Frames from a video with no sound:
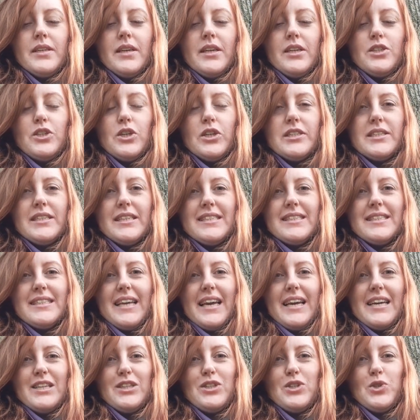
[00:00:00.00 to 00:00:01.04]
just to
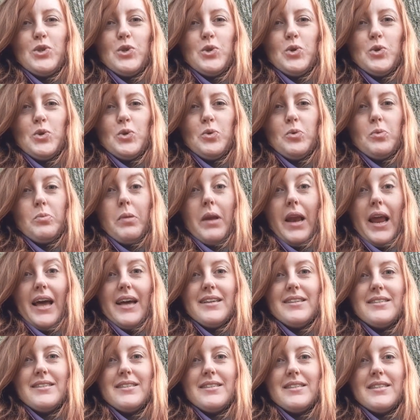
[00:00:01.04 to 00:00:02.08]
say to
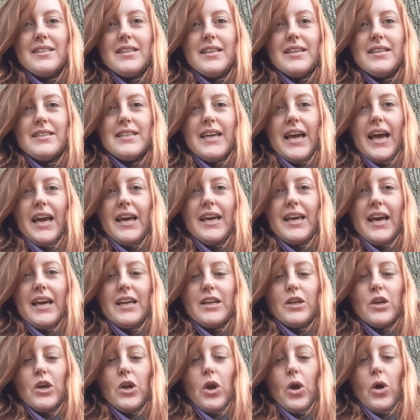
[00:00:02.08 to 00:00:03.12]
bless the deck
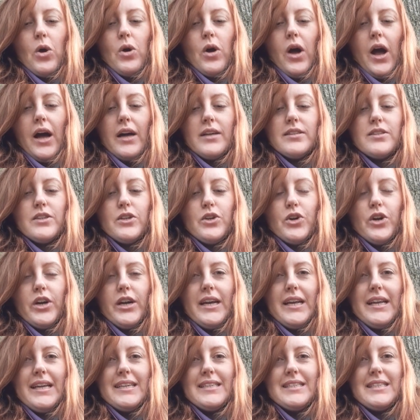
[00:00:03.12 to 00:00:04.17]
and ask your
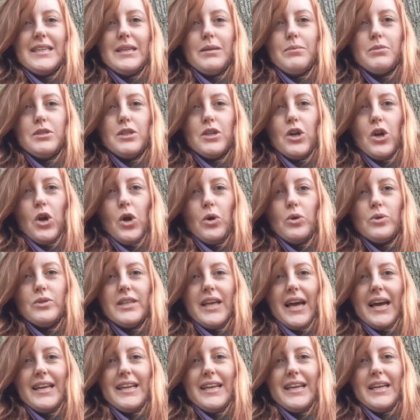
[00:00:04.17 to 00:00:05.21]
healing team to close
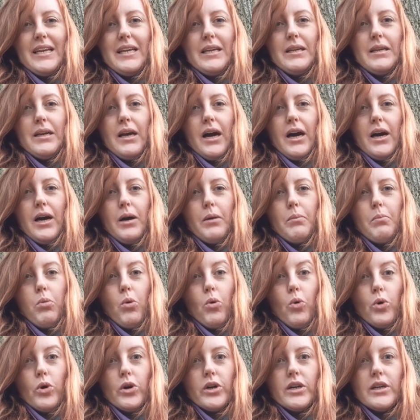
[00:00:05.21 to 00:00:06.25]
any
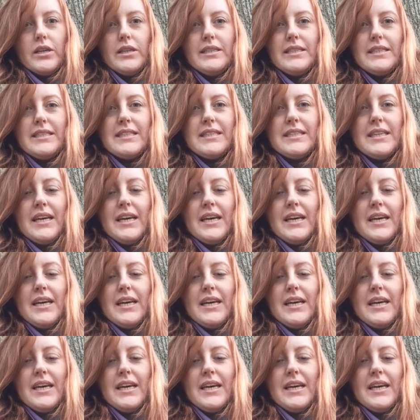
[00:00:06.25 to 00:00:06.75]
portals,